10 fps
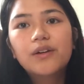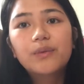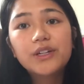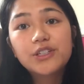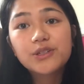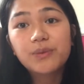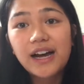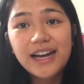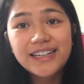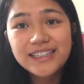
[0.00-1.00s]
which is
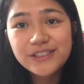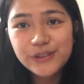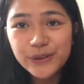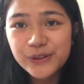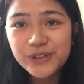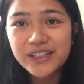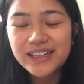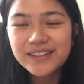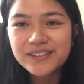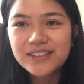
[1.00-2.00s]
why I did tutoring